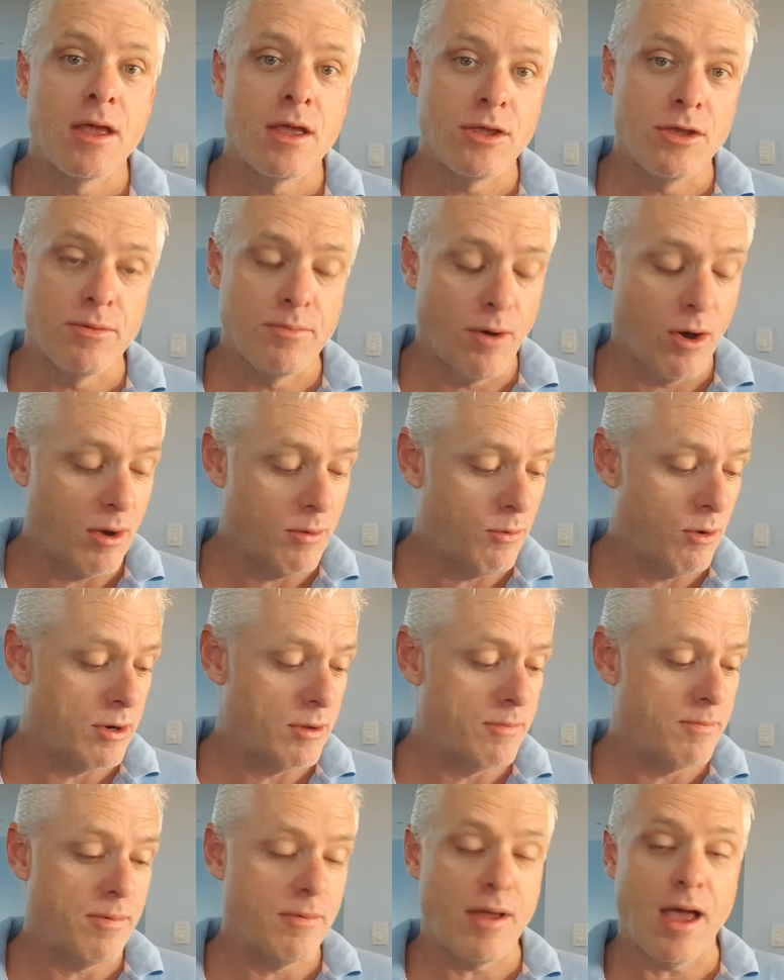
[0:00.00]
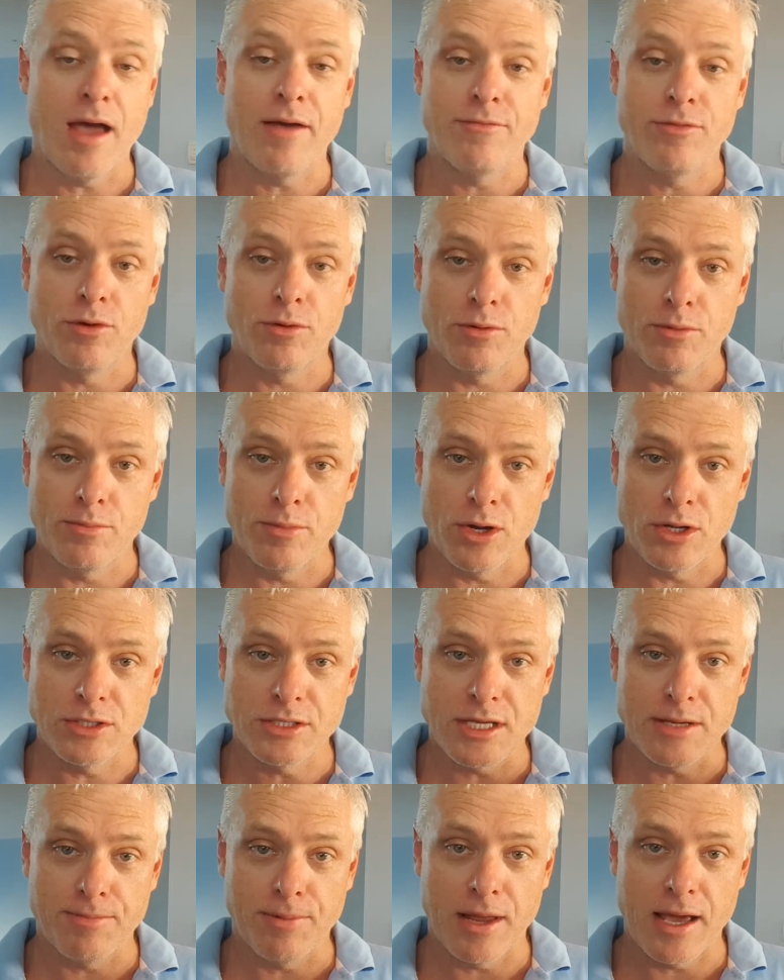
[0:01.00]
you might want to have your
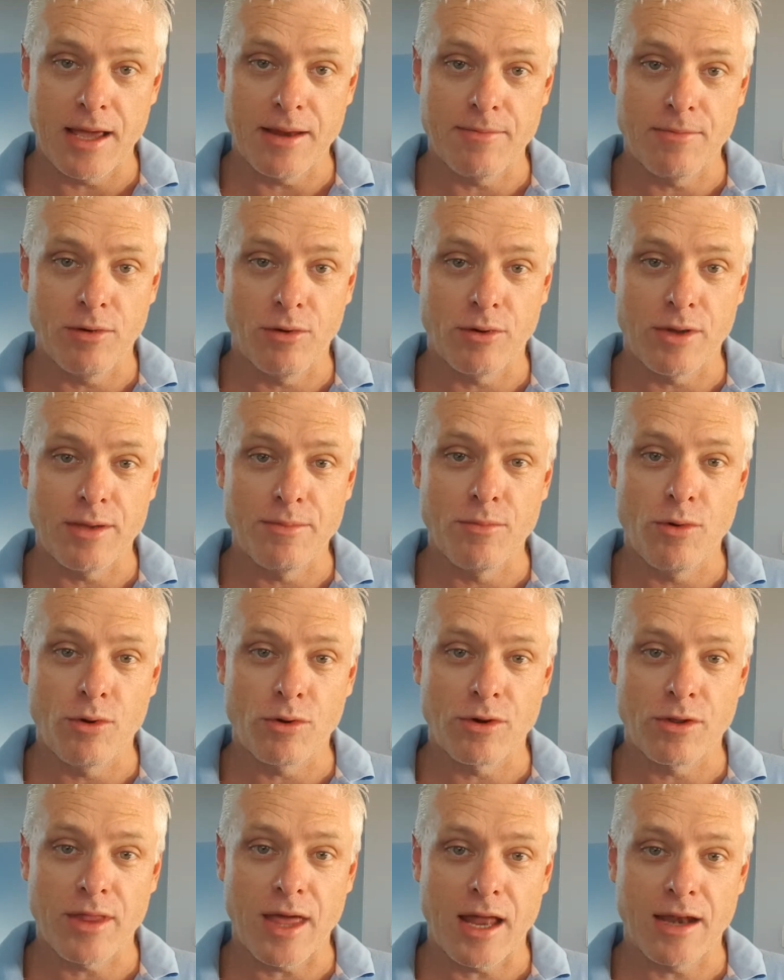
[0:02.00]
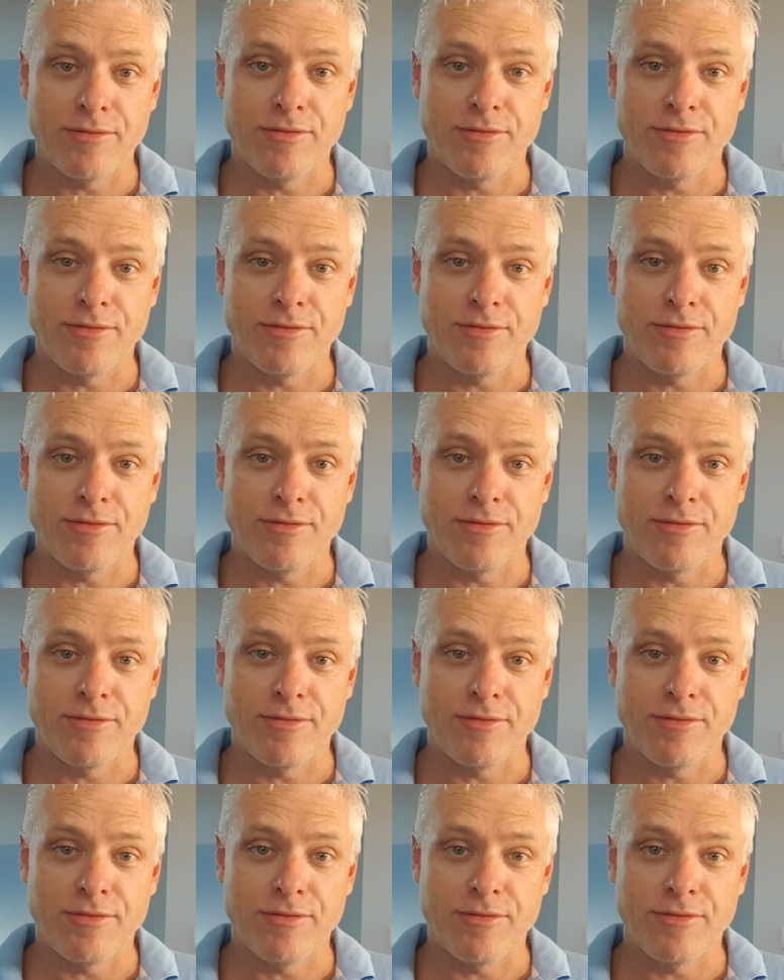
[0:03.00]
emergency plan looking more to that.